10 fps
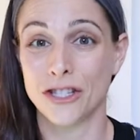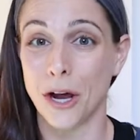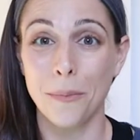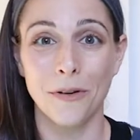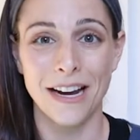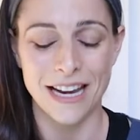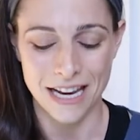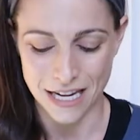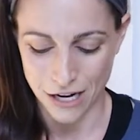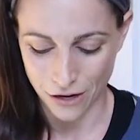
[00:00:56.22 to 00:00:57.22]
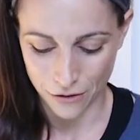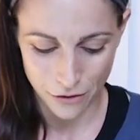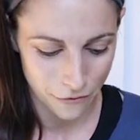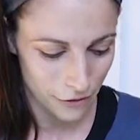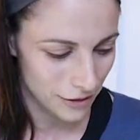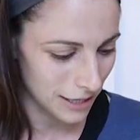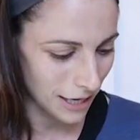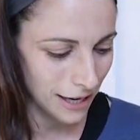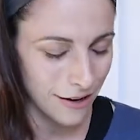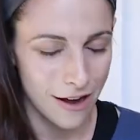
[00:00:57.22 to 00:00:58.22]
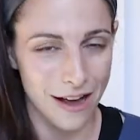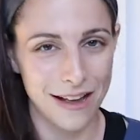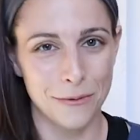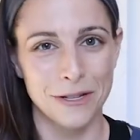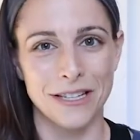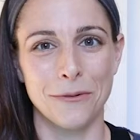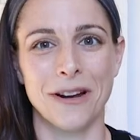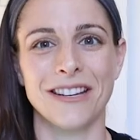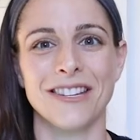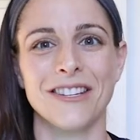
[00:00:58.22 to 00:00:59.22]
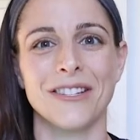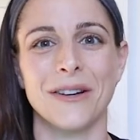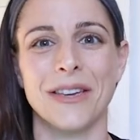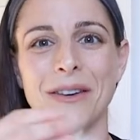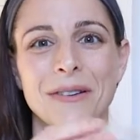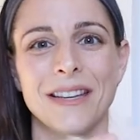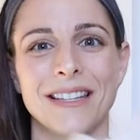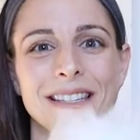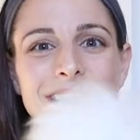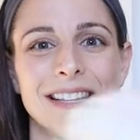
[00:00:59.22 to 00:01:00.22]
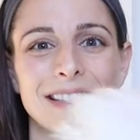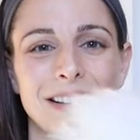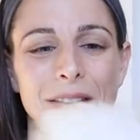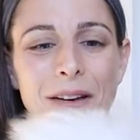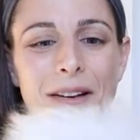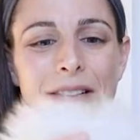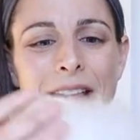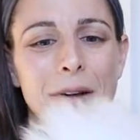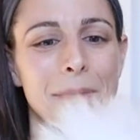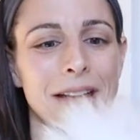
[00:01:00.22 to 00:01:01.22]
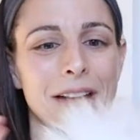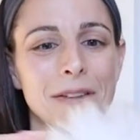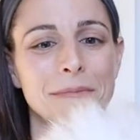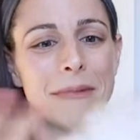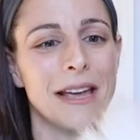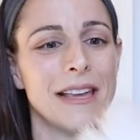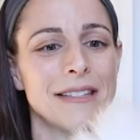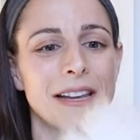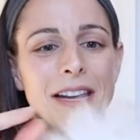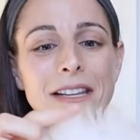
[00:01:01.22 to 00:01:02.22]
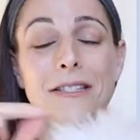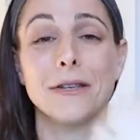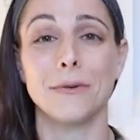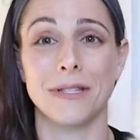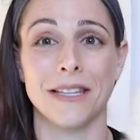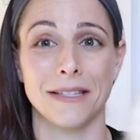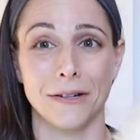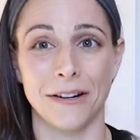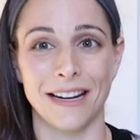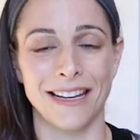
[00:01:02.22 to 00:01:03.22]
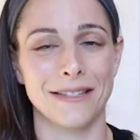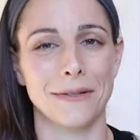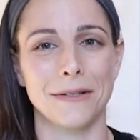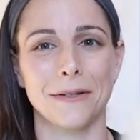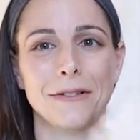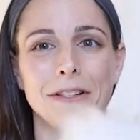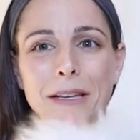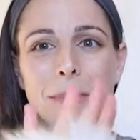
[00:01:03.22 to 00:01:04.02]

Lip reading: jump right in here. The first thing I got, which I wanted to show you, is this. Now my son has used this already, so it's a little dirty,